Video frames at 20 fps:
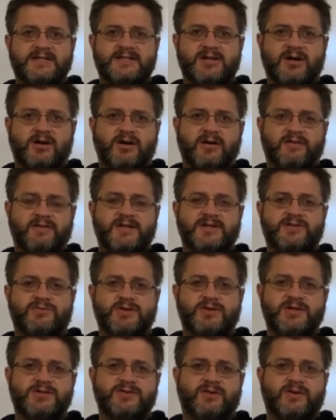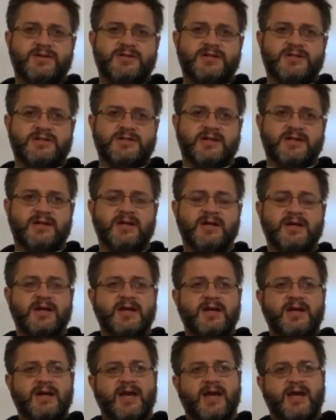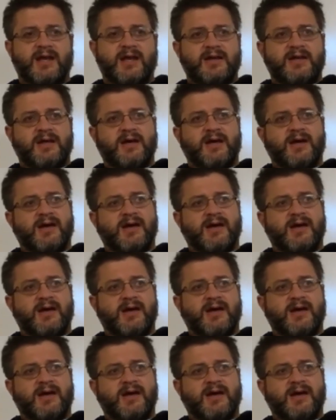to all of these resources and